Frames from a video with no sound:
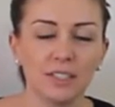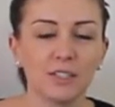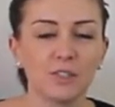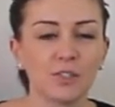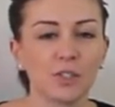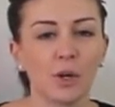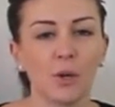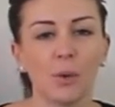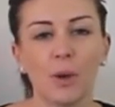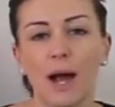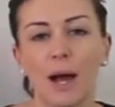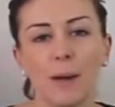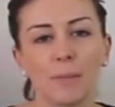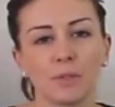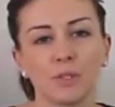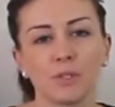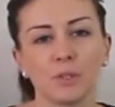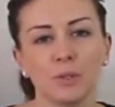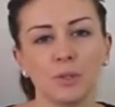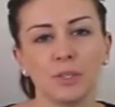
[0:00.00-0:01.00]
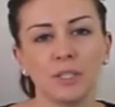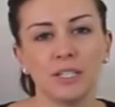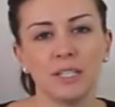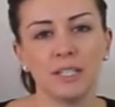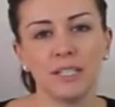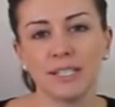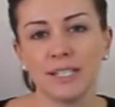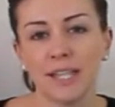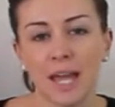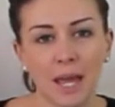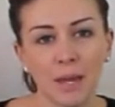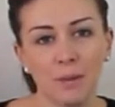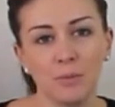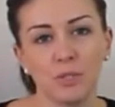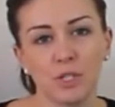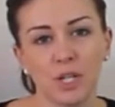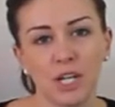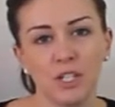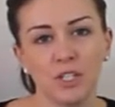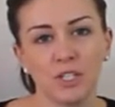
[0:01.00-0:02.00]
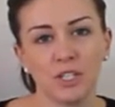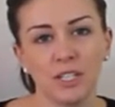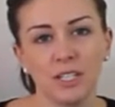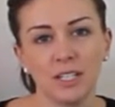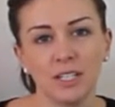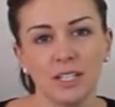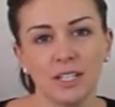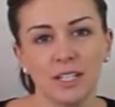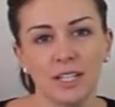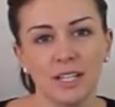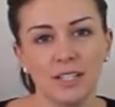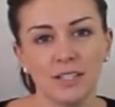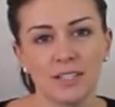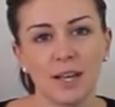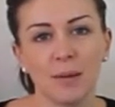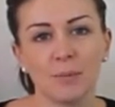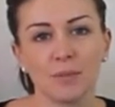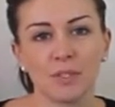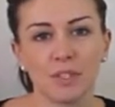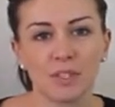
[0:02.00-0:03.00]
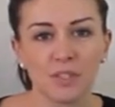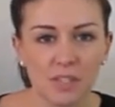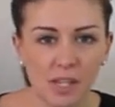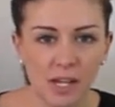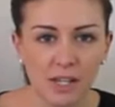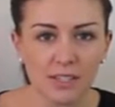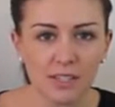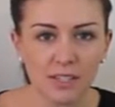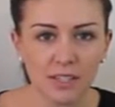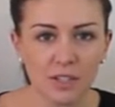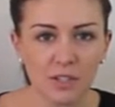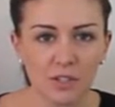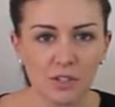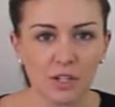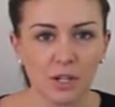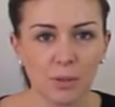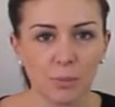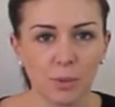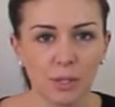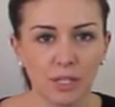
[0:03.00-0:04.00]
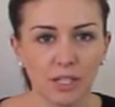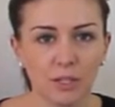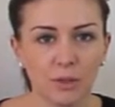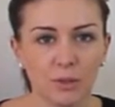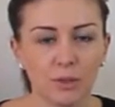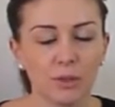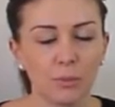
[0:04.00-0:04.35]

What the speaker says: So absolutely game-changing in terms of the certainty that it's going to bring you.